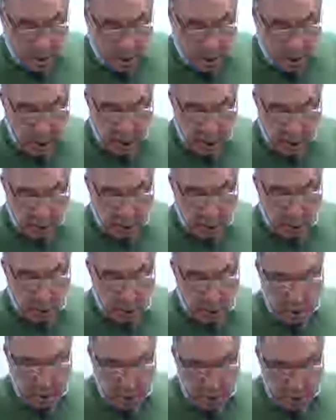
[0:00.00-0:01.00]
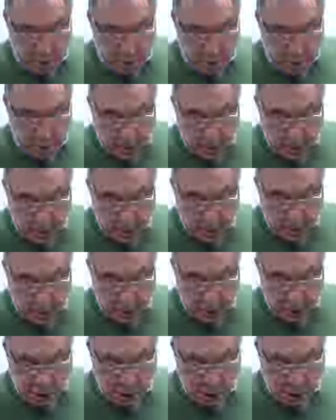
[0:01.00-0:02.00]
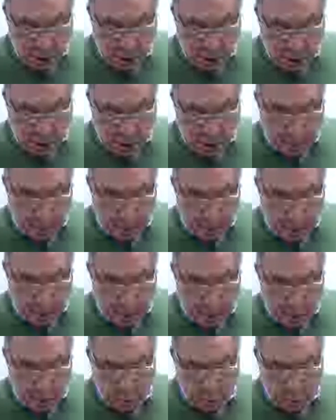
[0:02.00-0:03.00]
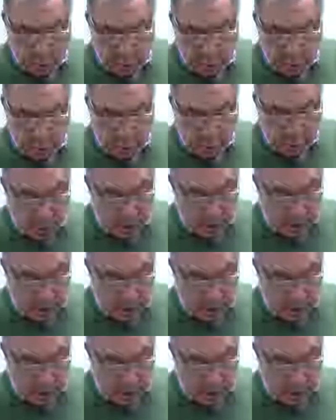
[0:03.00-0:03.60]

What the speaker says: He doesn't want people to know that she would go after her own son with